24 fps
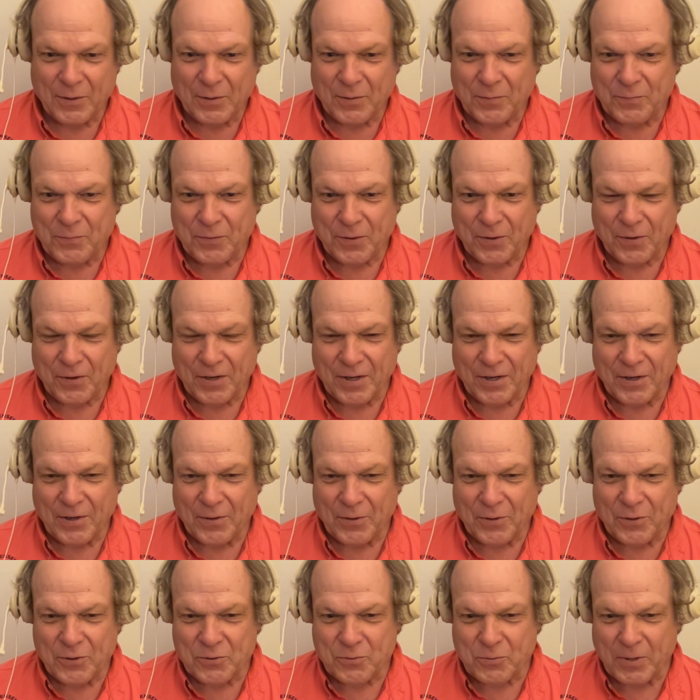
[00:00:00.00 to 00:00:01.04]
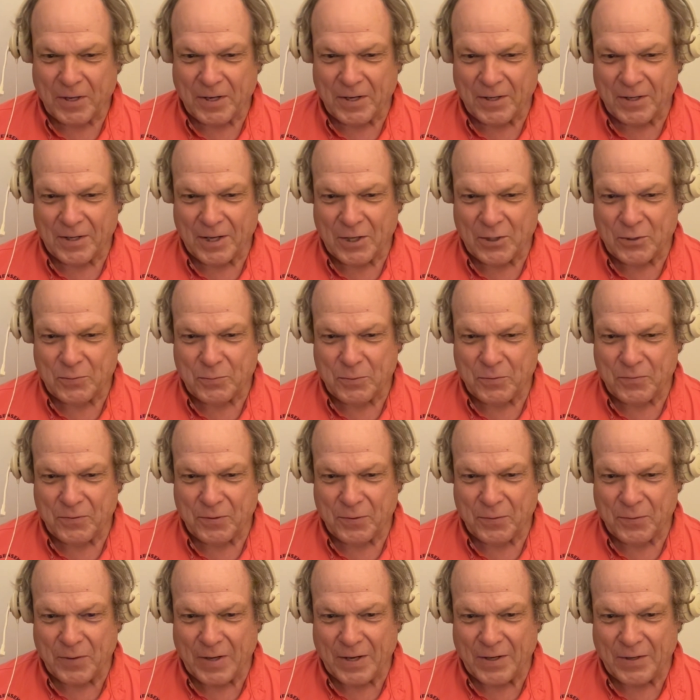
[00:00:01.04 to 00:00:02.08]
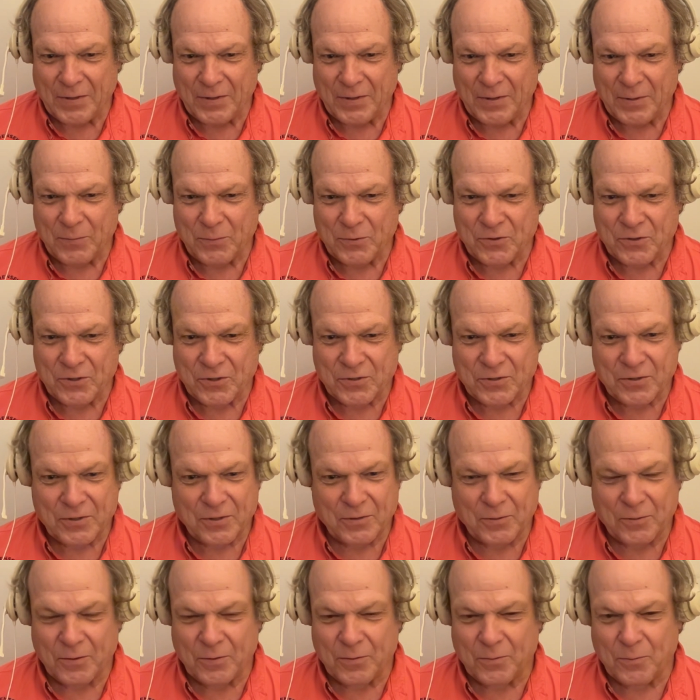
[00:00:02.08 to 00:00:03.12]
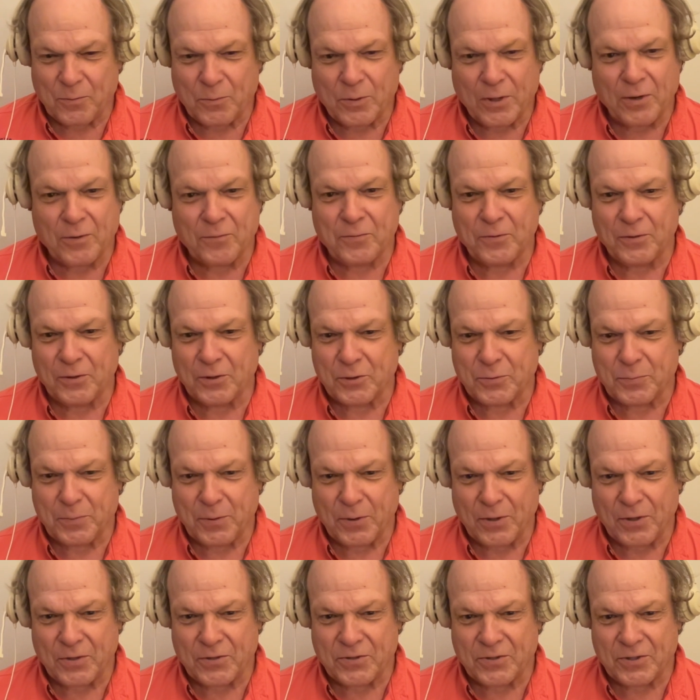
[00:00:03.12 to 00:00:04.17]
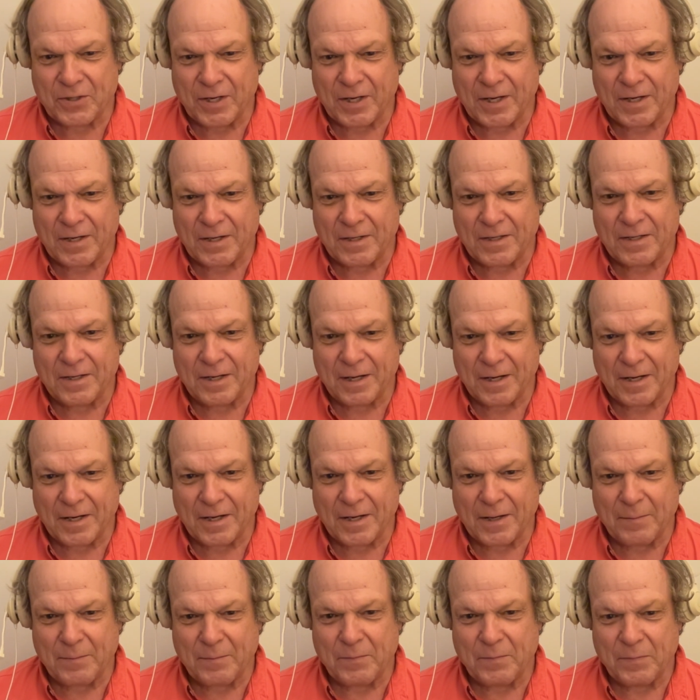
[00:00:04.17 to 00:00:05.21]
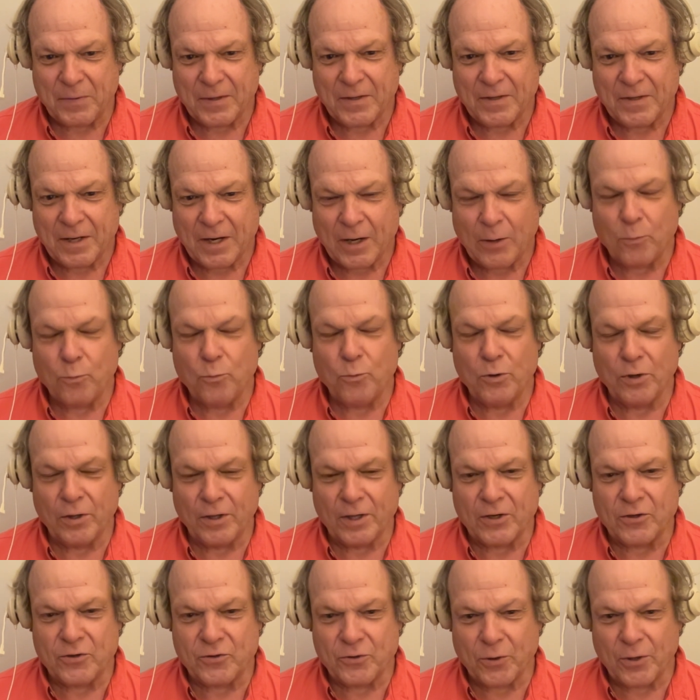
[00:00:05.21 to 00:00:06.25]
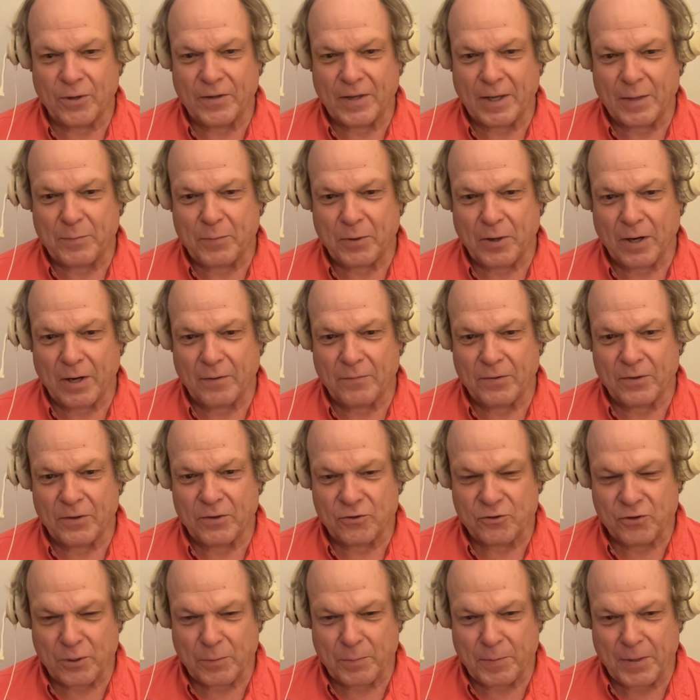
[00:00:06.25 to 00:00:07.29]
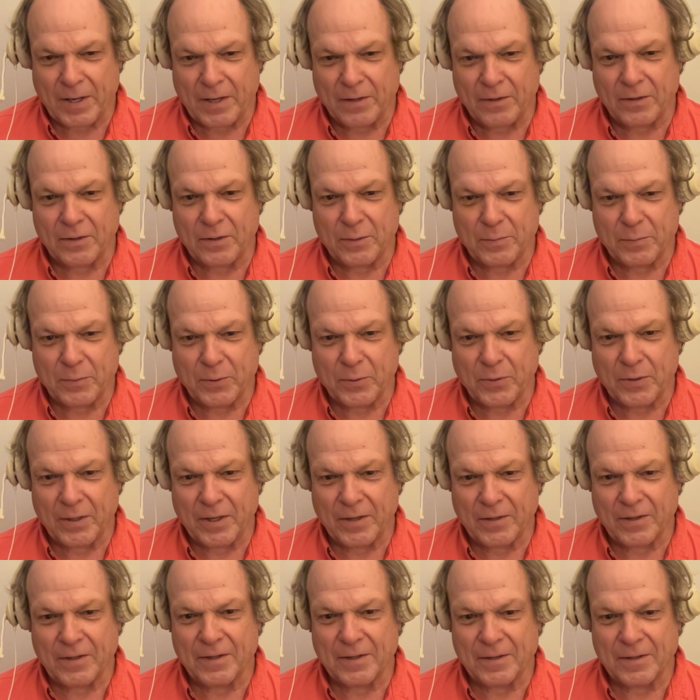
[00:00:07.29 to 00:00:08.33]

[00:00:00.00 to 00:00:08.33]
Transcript: figuring out all those running lights moving around. It was just a wonderful experience, and I really enjoyed that part of it, the ship handling, the boat handling.